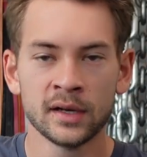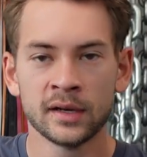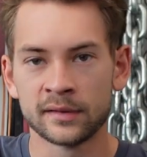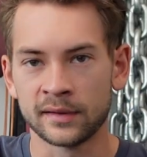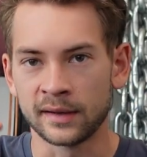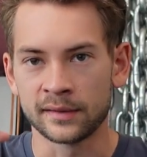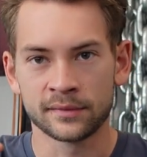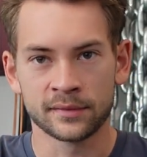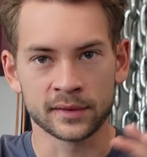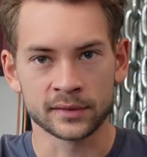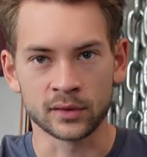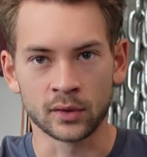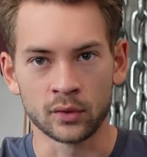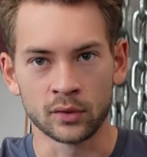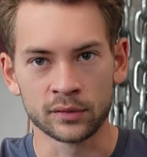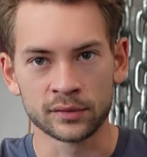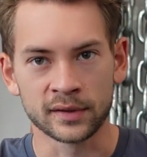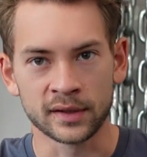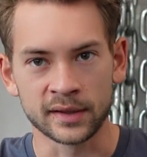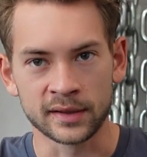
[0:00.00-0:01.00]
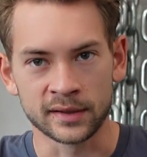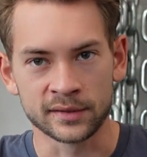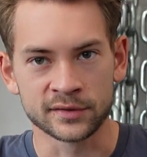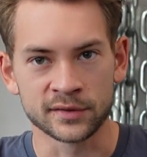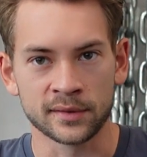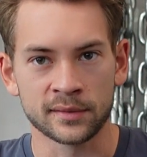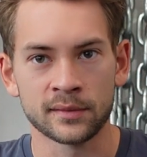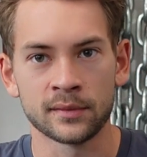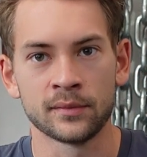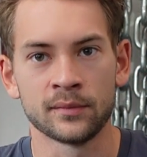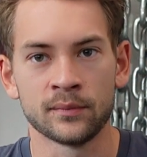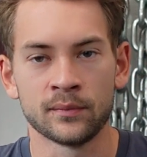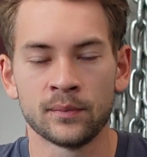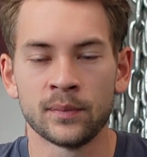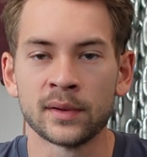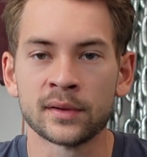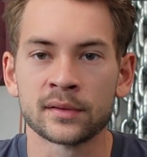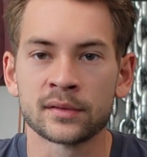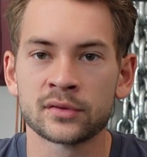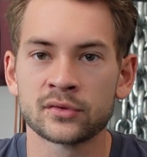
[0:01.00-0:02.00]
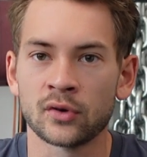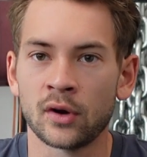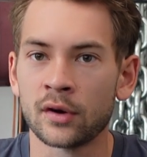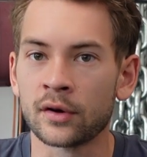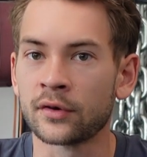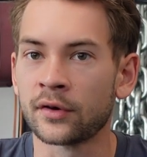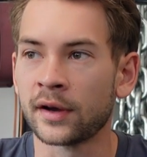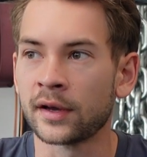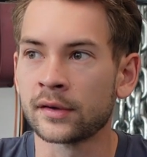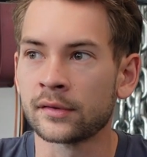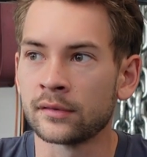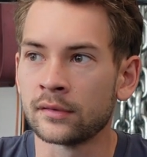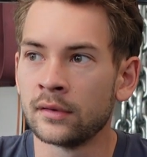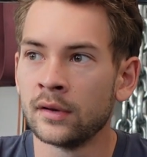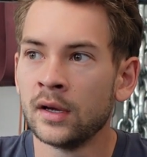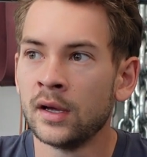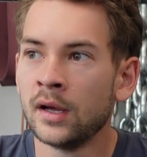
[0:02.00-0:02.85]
That's like the whole thing, is just build a stronger ankle.